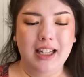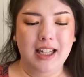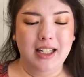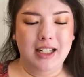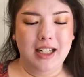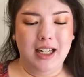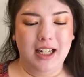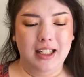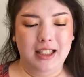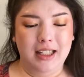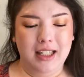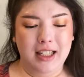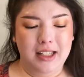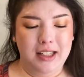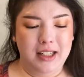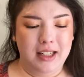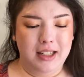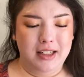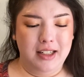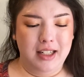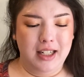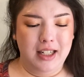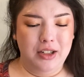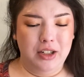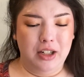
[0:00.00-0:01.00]
I got this
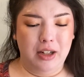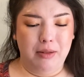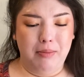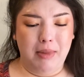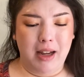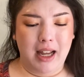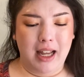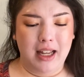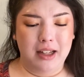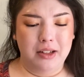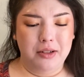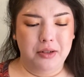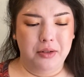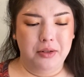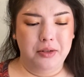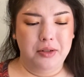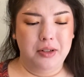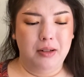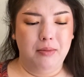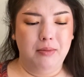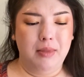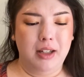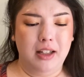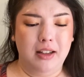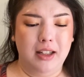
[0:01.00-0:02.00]
at TJ Maxx or
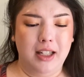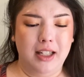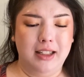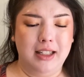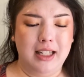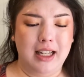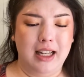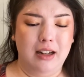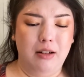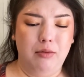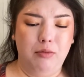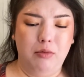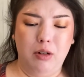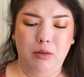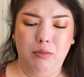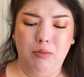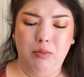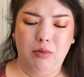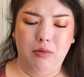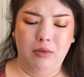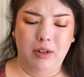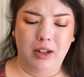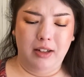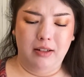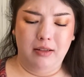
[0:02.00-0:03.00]
something like that at one
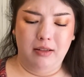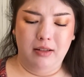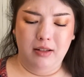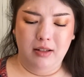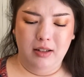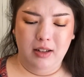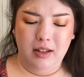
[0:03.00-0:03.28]
point.